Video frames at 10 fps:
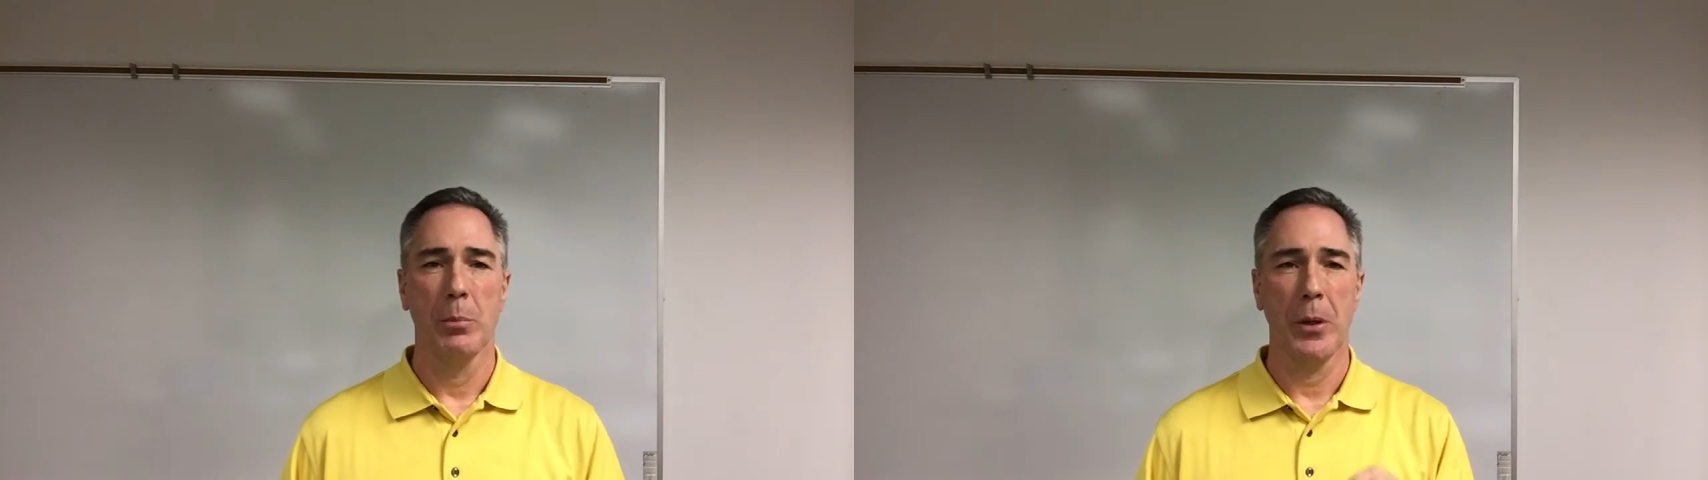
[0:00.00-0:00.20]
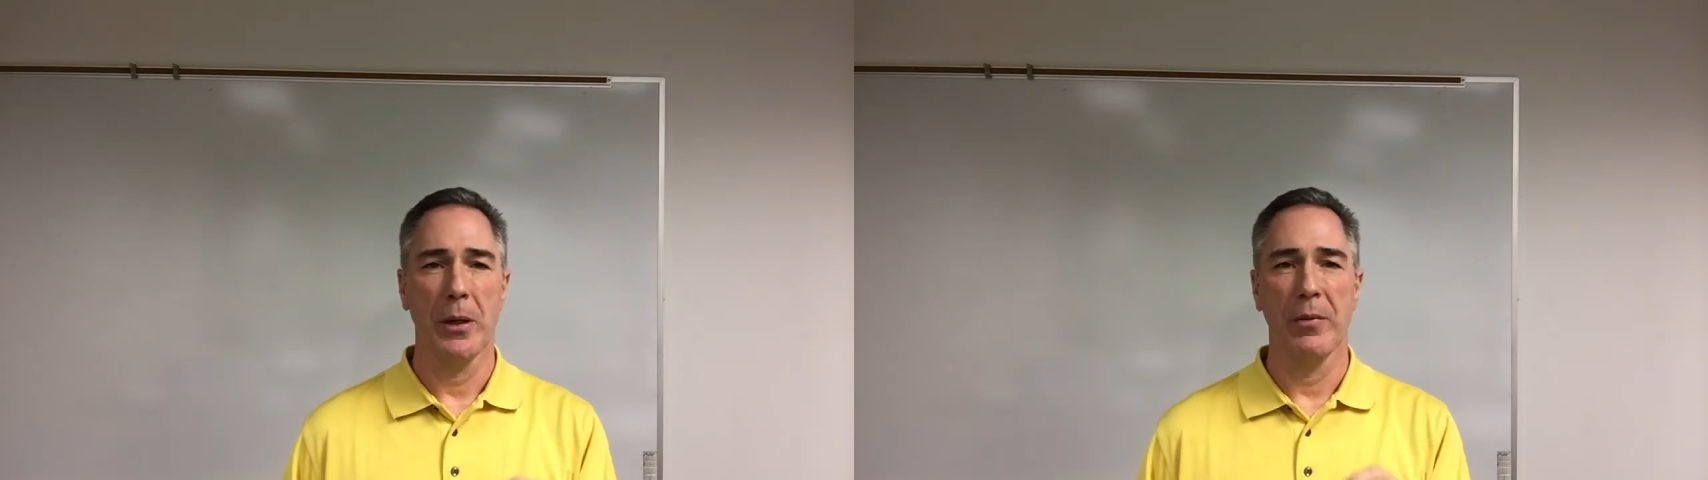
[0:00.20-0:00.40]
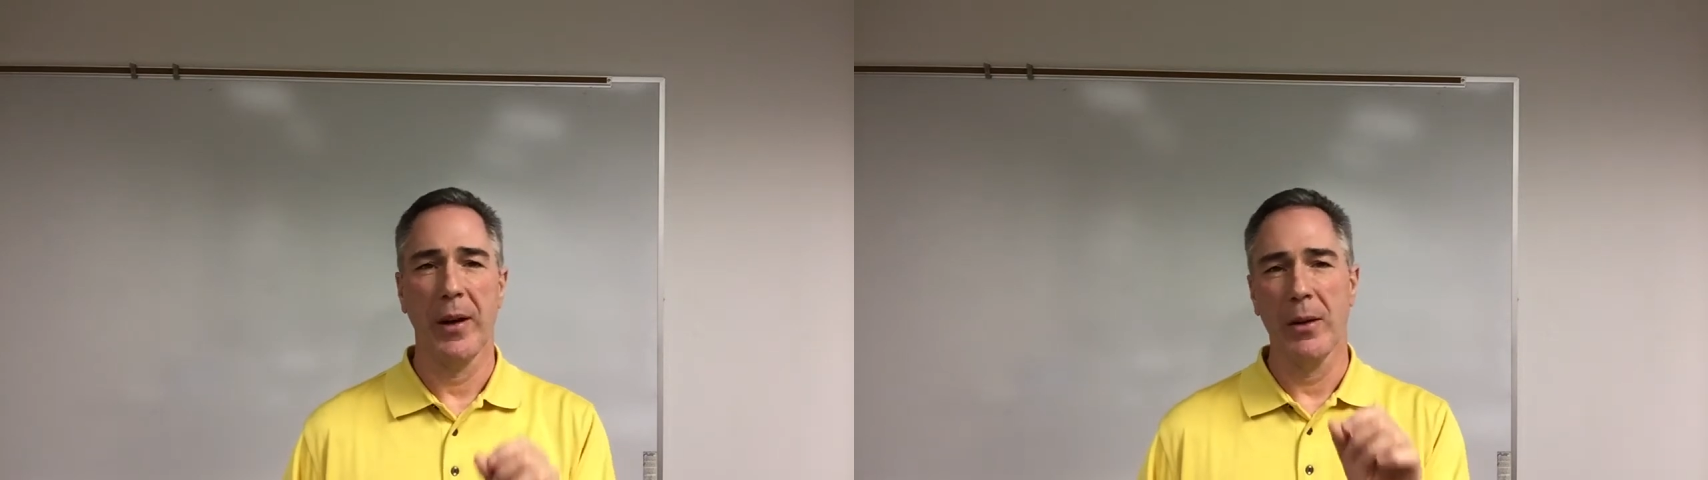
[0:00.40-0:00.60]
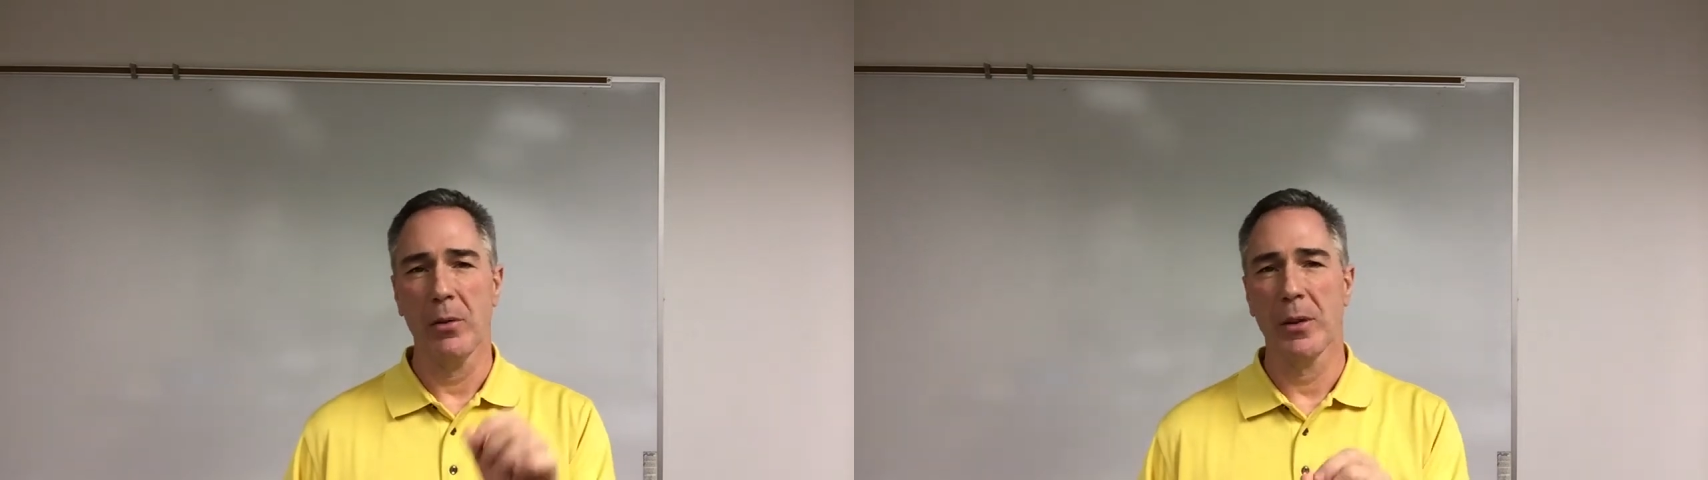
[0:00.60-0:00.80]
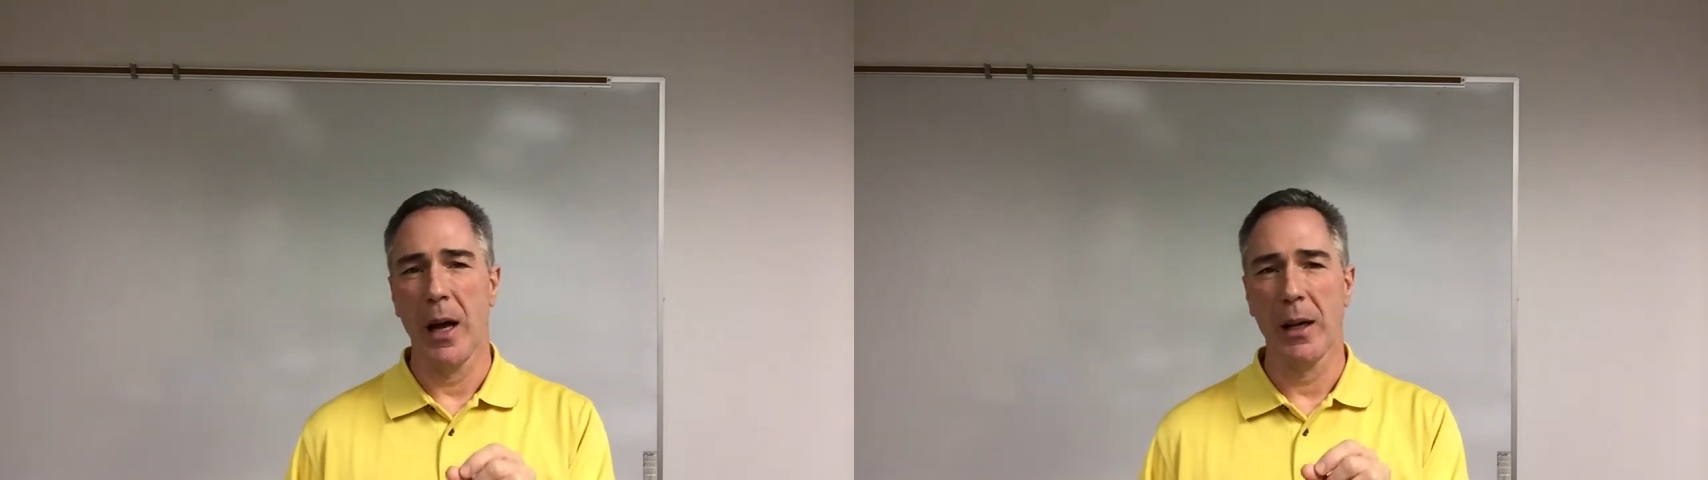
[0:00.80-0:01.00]
But if I
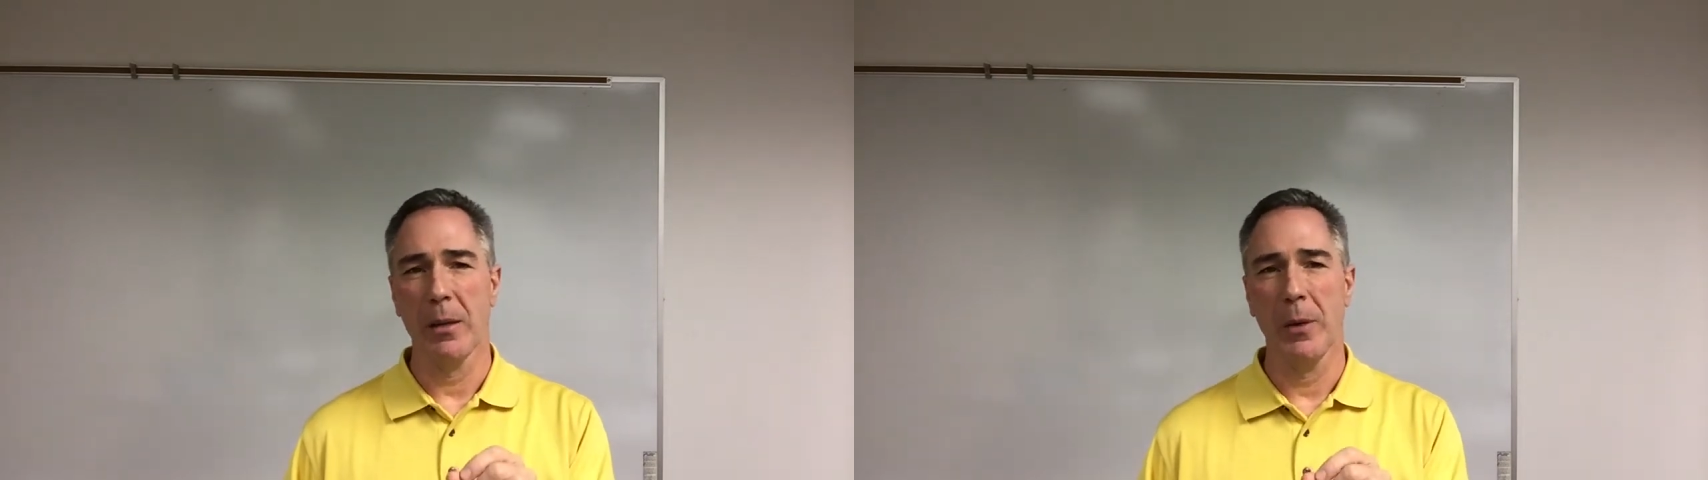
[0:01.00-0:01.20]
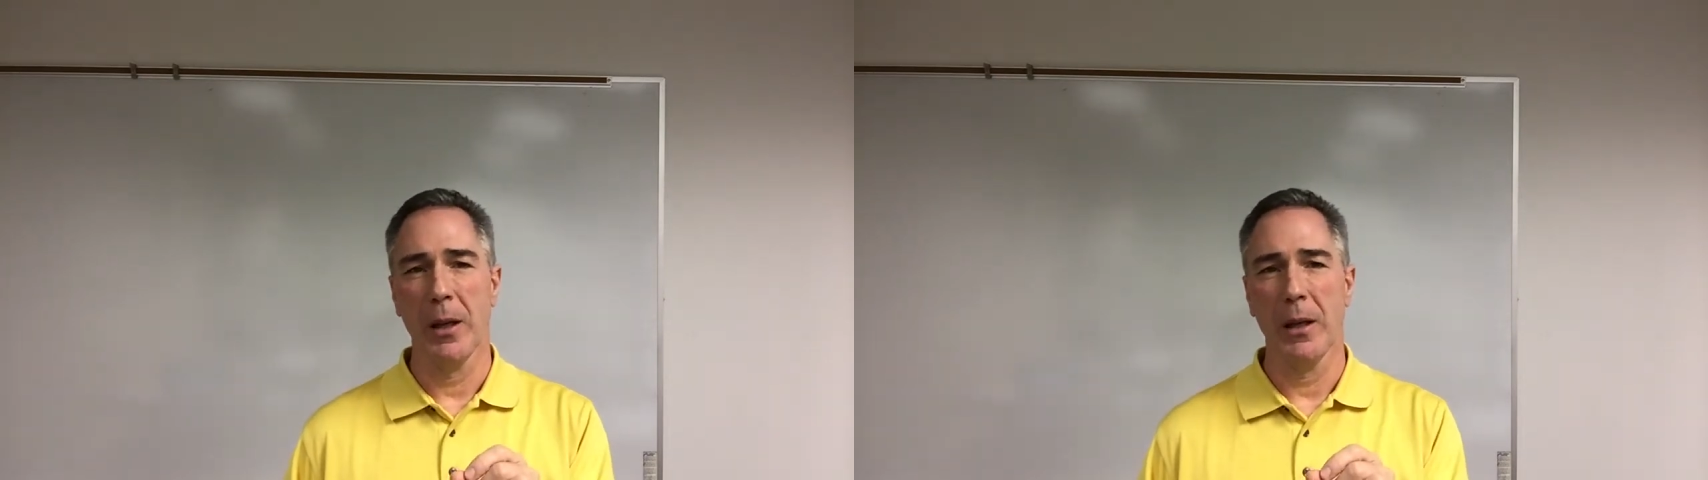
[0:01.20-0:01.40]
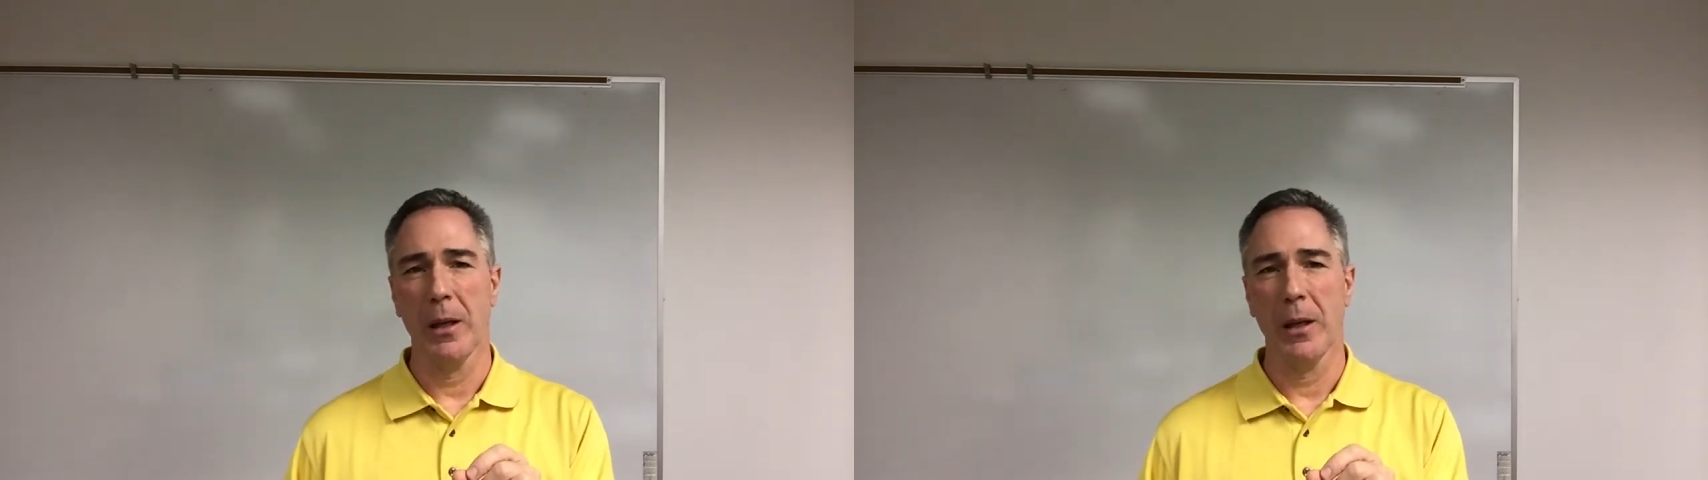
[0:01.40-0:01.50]
don't document